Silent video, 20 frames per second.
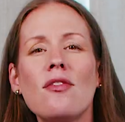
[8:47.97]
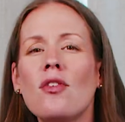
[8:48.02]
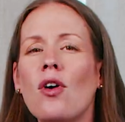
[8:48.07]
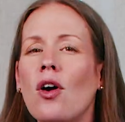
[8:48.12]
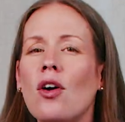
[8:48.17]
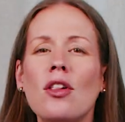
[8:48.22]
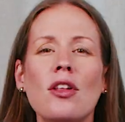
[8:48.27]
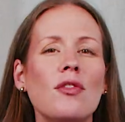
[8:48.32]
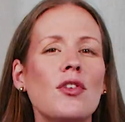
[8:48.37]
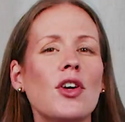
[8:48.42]

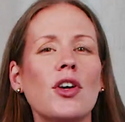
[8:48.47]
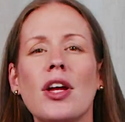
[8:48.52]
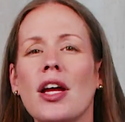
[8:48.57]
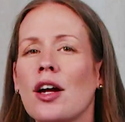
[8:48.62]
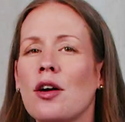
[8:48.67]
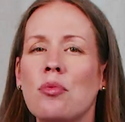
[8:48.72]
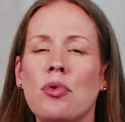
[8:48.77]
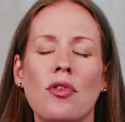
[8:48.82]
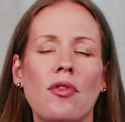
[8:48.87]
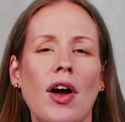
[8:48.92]
all of your
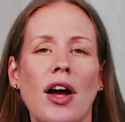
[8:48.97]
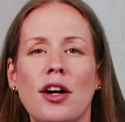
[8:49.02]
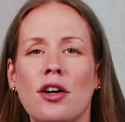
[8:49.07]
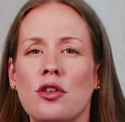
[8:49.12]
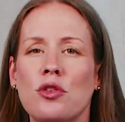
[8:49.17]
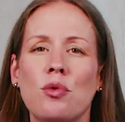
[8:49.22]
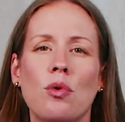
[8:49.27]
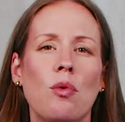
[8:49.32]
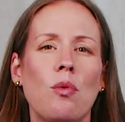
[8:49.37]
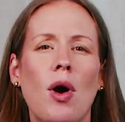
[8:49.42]
care
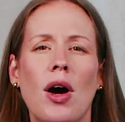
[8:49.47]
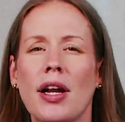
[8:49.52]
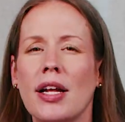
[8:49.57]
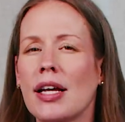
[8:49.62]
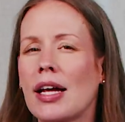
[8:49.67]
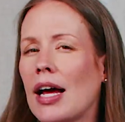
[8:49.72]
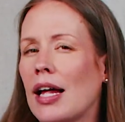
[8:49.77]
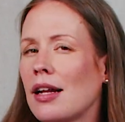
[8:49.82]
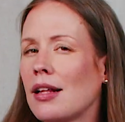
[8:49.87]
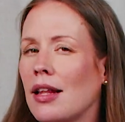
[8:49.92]
providers will want to
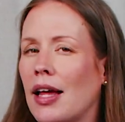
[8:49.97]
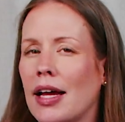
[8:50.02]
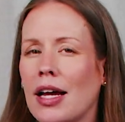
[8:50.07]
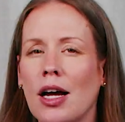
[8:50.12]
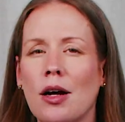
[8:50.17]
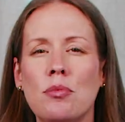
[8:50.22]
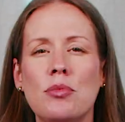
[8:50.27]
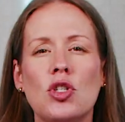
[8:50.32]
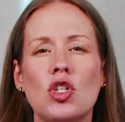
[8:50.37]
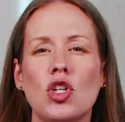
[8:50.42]
kind of
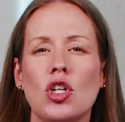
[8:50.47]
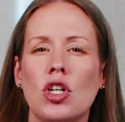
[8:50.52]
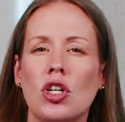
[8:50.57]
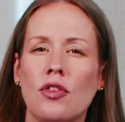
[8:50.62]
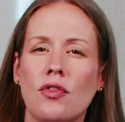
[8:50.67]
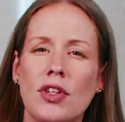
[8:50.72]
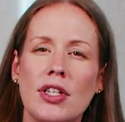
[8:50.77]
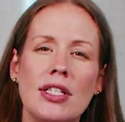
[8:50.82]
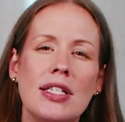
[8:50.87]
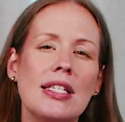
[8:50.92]

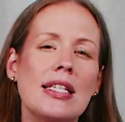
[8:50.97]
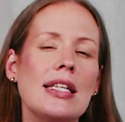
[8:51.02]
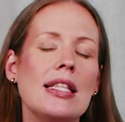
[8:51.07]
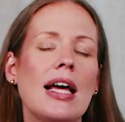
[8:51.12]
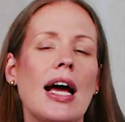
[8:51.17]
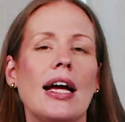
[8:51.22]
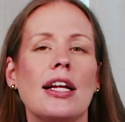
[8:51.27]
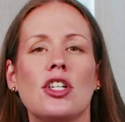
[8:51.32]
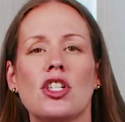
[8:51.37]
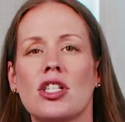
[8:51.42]
observe and see
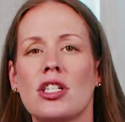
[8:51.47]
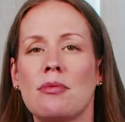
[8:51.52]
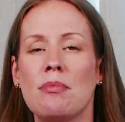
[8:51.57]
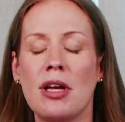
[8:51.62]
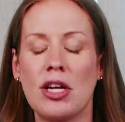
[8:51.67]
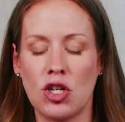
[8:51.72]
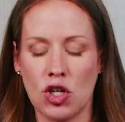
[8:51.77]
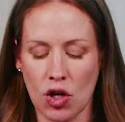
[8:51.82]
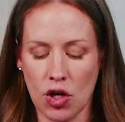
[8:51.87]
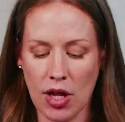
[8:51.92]
that just to
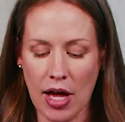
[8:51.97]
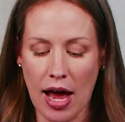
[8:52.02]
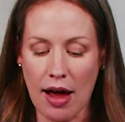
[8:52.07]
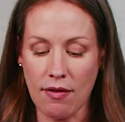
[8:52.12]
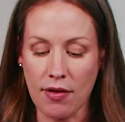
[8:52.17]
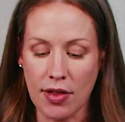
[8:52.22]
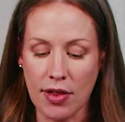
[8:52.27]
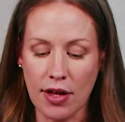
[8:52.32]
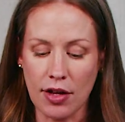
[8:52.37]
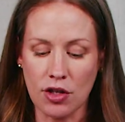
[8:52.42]
make sure that
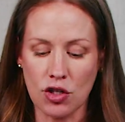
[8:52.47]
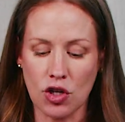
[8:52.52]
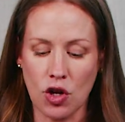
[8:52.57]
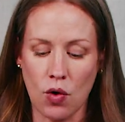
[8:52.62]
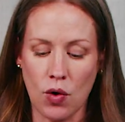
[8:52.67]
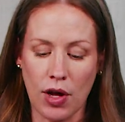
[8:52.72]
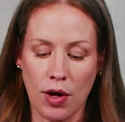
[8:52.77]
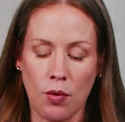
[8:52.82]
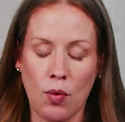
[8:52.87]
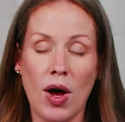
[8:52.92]
everything's
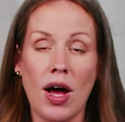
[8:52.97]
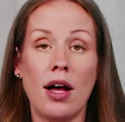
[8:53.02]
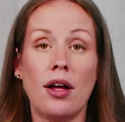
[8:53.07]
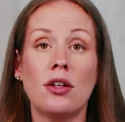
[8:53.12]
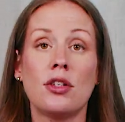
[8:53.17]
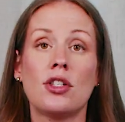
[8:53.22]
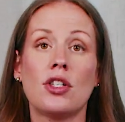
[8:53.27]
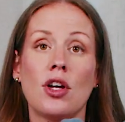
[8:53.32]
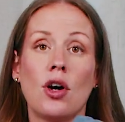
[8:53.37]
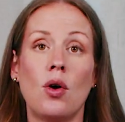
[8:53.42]
going
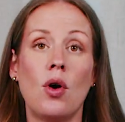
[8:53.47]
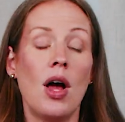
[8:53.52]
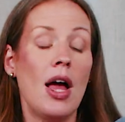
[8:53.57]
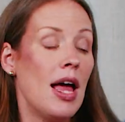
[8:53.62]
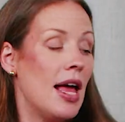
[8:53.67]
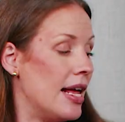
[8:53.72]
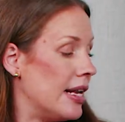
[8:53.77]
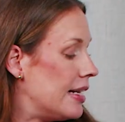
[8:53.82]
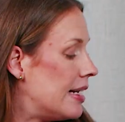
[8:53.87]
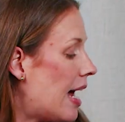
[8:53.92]
well. So
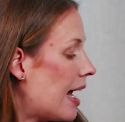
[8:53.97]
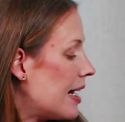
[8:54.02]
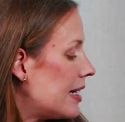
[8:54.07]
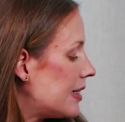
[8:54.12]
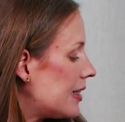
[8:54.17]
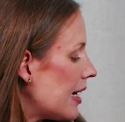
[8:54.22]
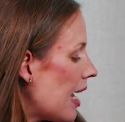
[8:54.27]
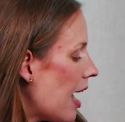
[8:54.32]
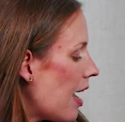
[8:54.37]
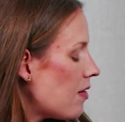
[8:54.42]
nice
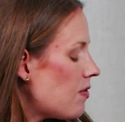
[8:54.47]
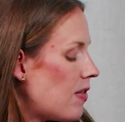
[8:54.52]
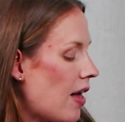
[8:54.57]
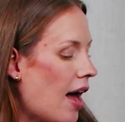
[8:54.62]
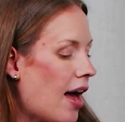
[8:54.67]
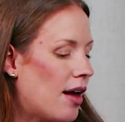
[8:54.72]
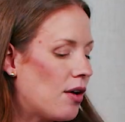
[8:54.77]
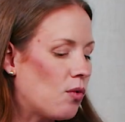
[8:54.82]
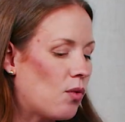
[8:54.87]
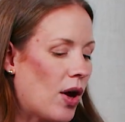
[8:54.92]
to have
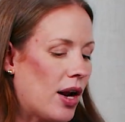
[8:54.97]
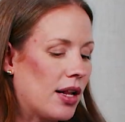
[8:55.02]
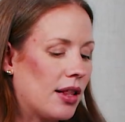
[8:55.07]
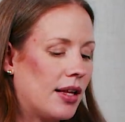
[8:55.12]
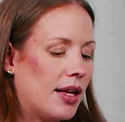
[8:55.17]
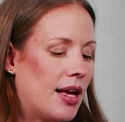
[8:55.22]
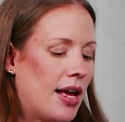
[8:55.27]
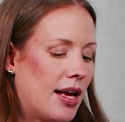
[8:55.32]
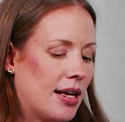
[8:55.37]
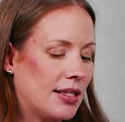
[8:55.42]
that
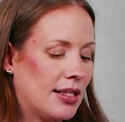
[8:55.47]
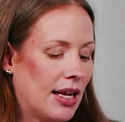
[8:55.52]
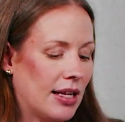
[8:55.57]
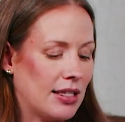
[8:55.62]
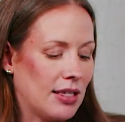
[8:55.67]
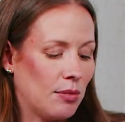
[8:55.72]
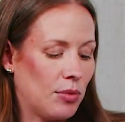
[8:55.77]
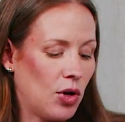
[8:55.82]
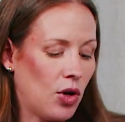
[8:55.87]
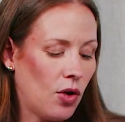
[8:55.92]
readily
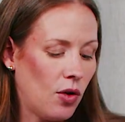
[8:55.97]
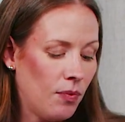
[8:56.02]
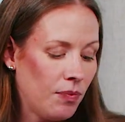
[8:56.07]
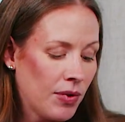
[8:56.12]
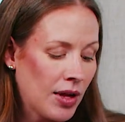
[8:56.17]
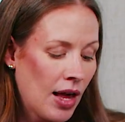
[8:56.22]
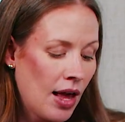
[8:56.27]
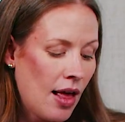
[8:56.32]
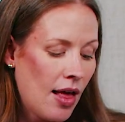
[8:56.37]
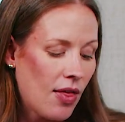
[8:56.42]
accessible.
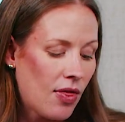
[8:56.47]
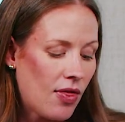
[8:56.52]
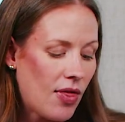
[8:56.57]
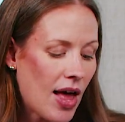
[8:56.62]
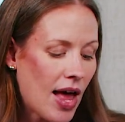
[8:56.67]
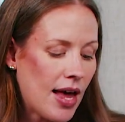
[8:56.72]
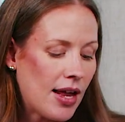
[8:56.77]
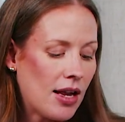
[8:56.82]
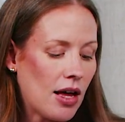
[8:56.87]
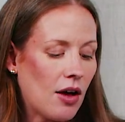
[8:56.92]

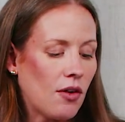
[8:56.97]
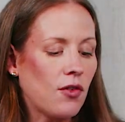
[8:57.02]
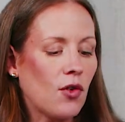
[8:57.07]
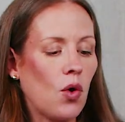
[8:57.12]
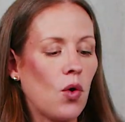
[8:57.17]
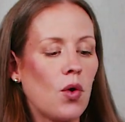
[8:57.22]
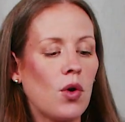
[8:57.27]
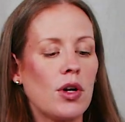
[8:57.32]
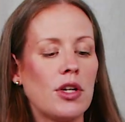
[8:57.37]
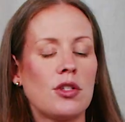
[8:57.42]
Then of
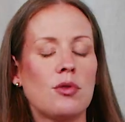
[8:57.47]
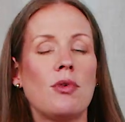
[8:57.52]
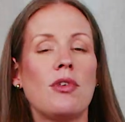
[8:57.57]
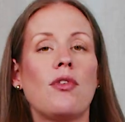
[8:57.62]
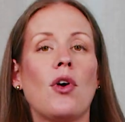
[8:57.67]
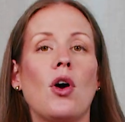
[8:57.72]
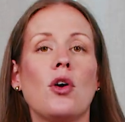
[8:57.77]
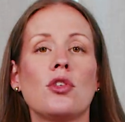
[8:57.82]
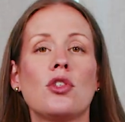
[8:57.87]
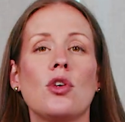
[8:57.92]
course, we've
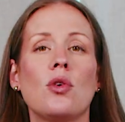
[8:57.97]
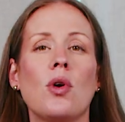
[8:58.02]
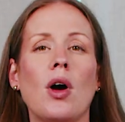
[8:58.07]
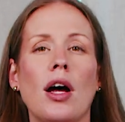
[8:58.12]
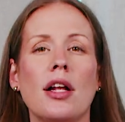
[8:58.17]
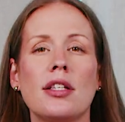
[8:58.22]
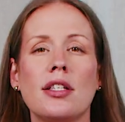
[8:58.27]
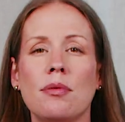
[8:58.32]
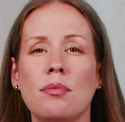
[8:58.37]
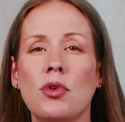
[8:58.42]
also
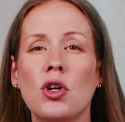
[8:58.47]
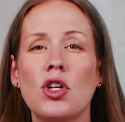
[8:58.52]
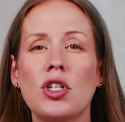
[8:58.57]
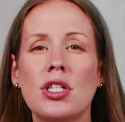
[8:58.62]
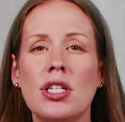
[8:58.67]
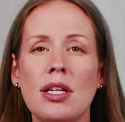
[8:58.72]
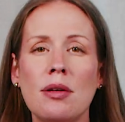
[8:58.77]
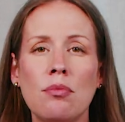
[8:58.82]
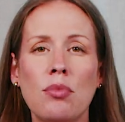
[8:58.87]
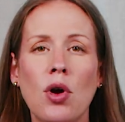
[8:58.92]
got some
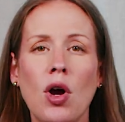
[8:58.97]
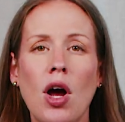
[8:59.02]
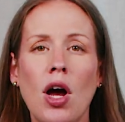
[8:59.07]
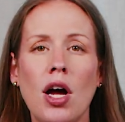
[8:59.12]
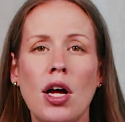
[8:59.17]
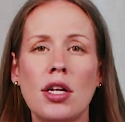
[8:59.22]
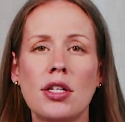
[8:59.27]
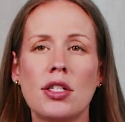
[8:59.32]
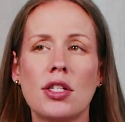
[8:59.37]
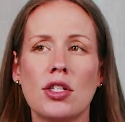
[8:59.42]
nursing
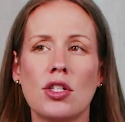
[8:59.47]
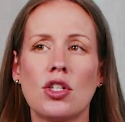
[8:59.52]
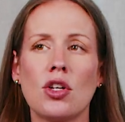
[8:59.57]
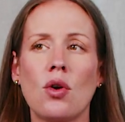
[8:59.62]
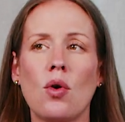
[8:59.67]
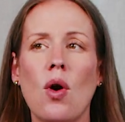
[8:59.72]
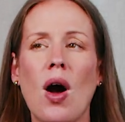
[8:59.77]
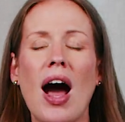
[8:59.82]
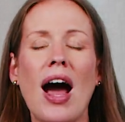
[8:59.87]
bras. So